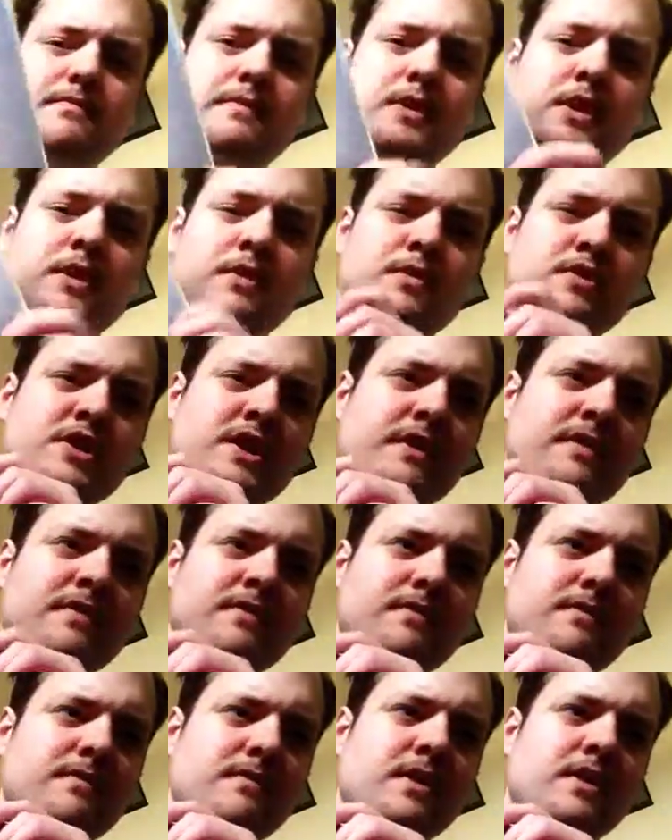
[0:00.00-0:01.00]
you know, check
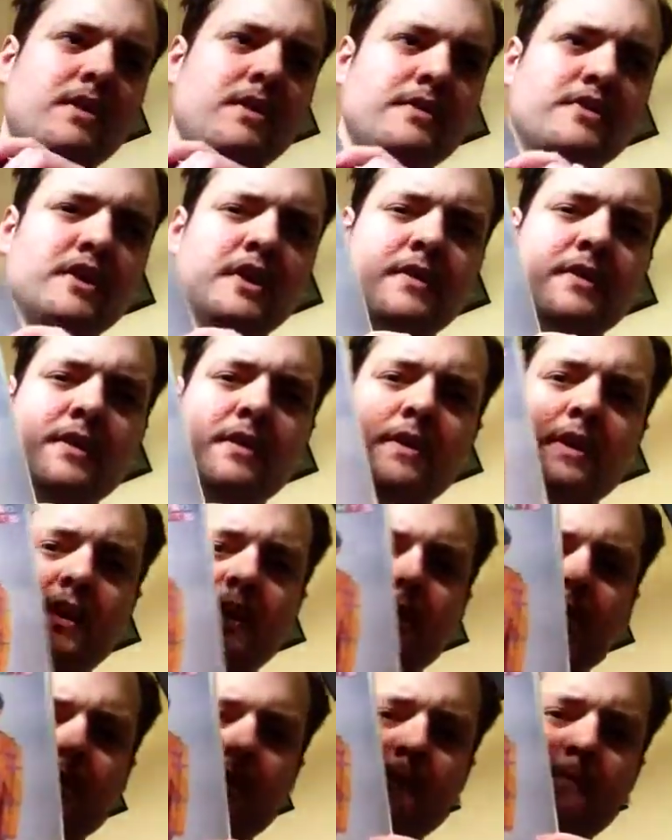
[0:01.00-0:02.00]
uh, checked out
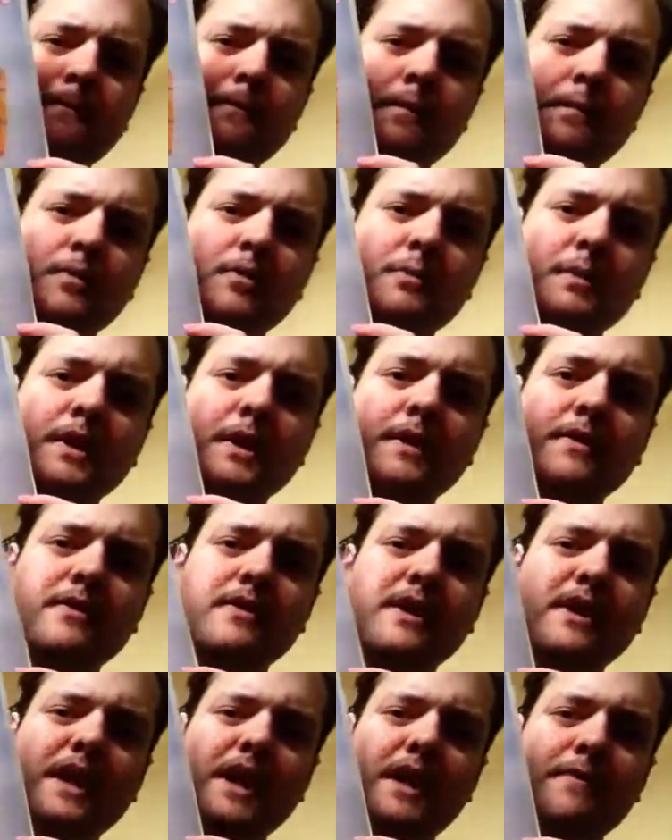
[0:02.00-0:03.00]
any stuff from Split
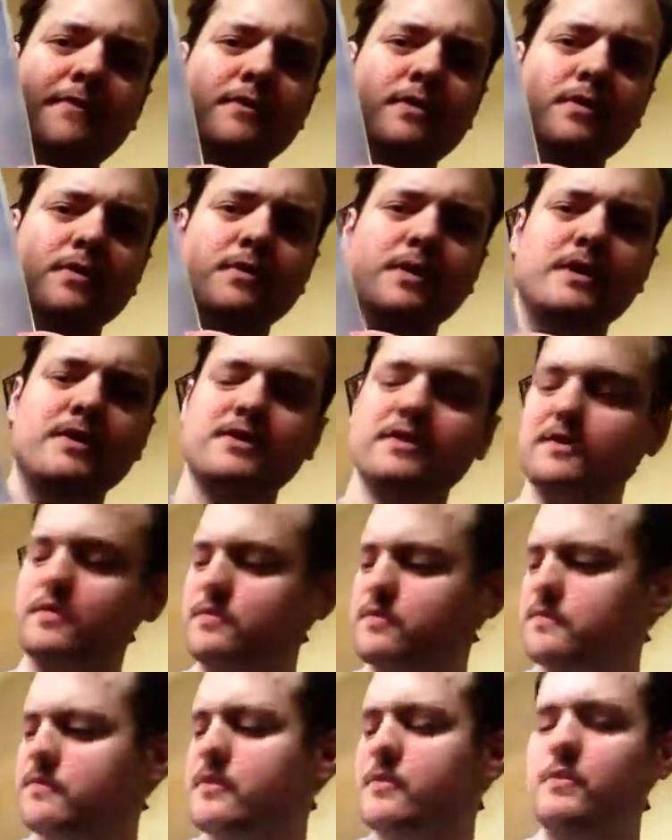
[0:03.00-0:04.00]
Enz, they have to because they're
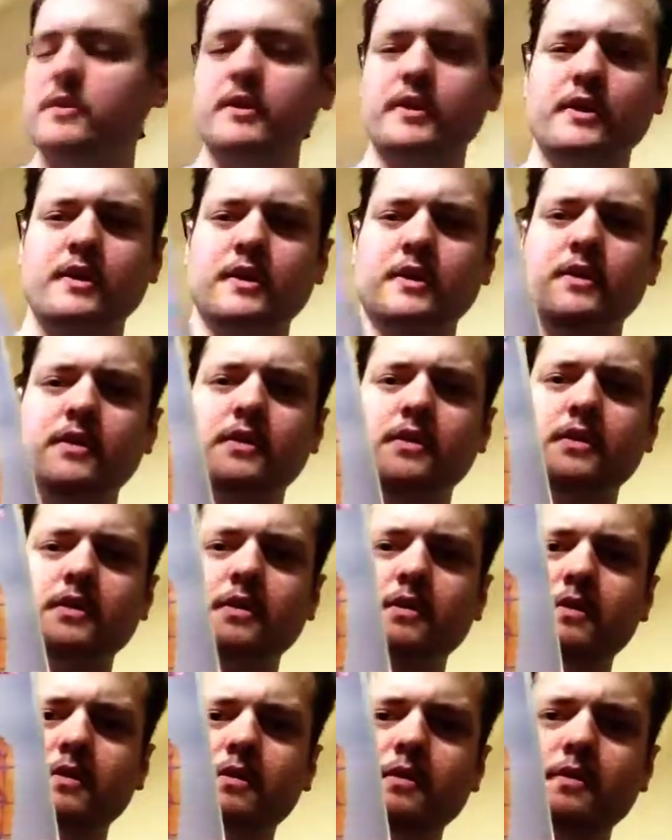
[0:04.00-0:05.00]
they're really good.
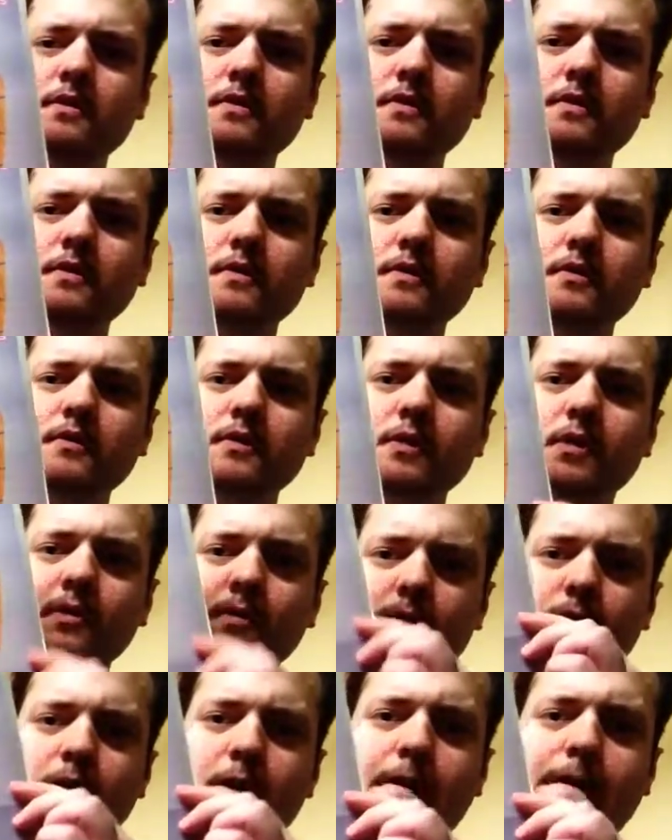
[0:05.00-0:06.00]
So
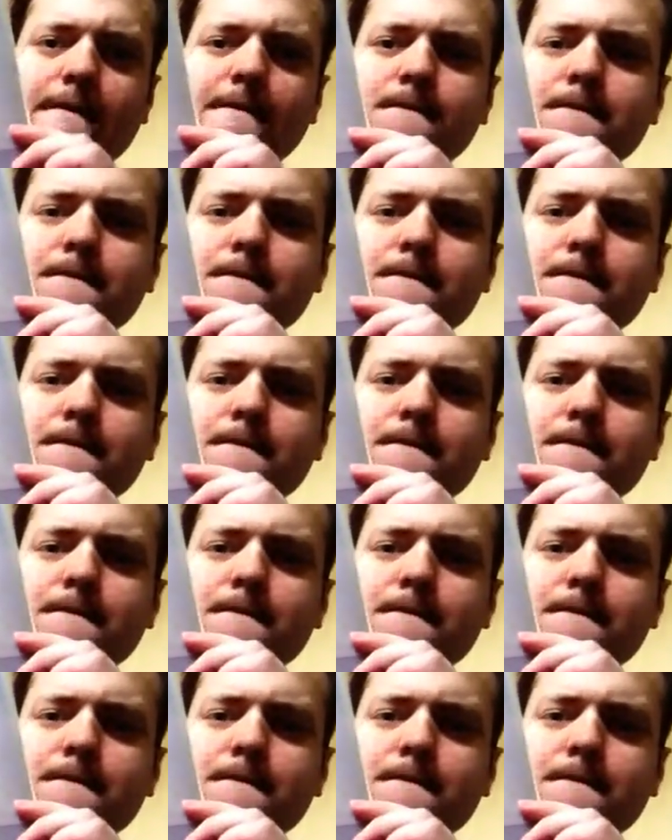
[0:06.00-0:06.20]
yeah